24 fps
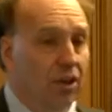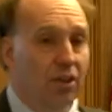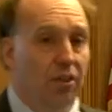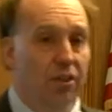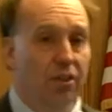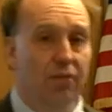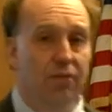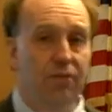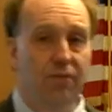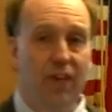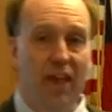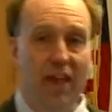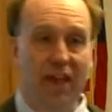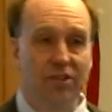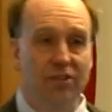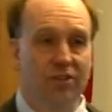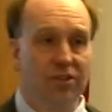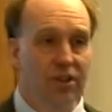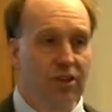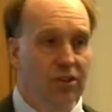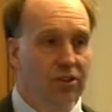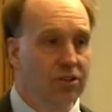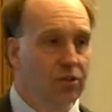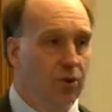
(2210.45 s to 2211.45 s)
the
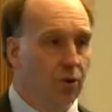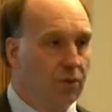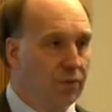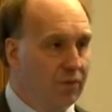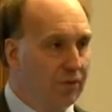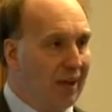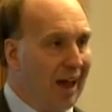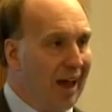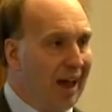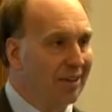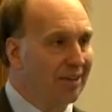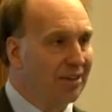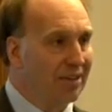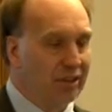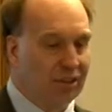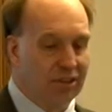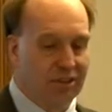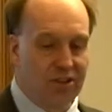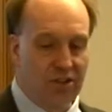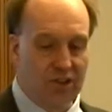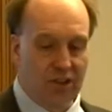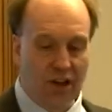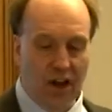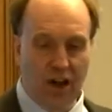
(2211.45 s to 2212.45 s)
faces or
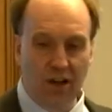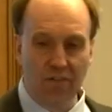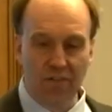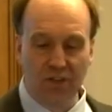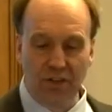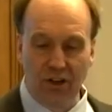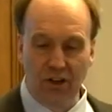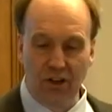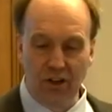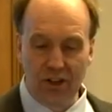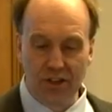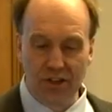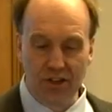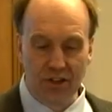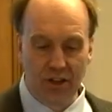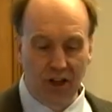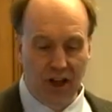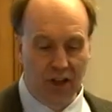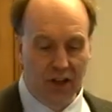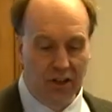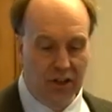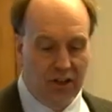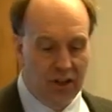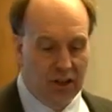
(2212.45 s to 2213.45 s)
facets of the
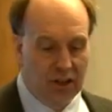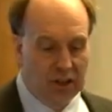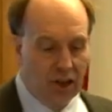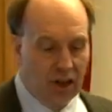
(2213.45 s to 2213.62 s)
crystal